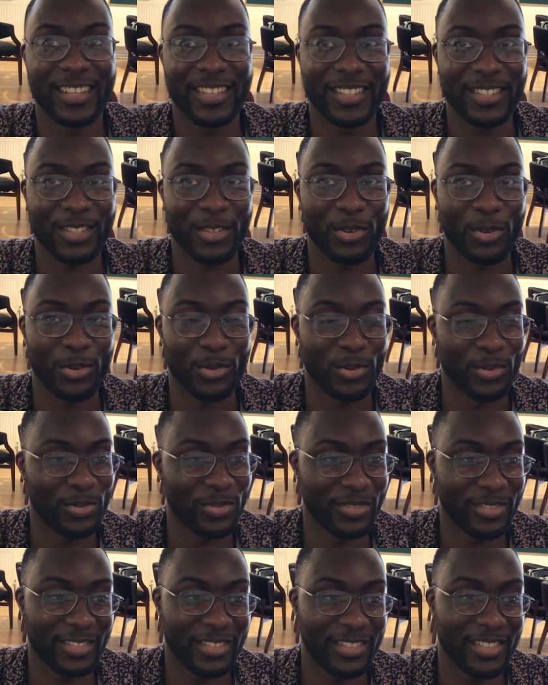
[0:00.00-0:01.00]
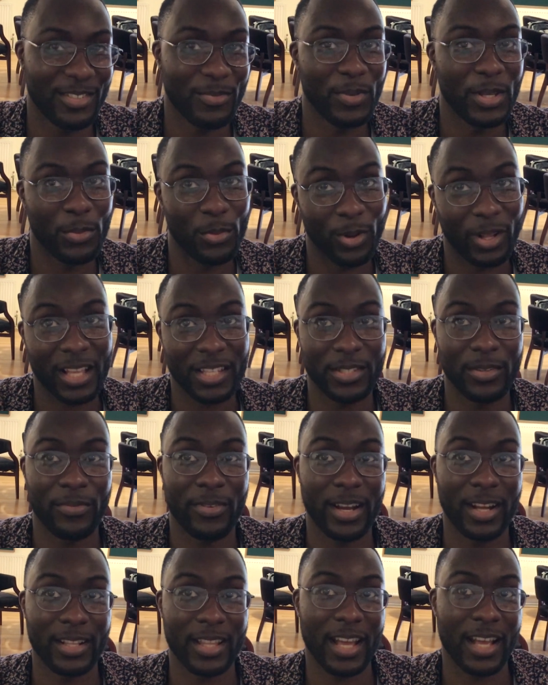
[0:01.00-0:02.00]
So people
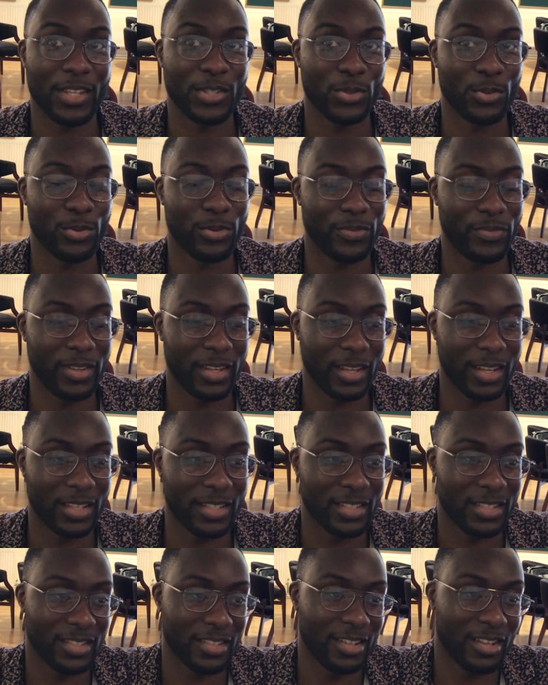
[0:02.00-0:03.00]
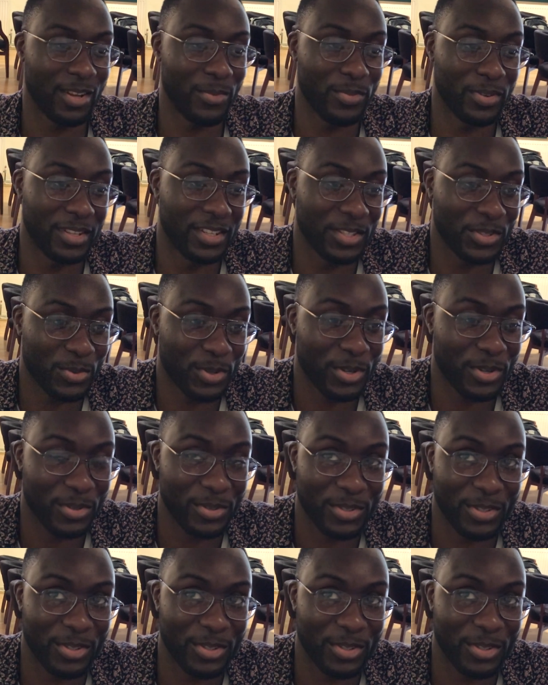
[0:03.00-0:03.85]
classify that sort of thing as urban as well.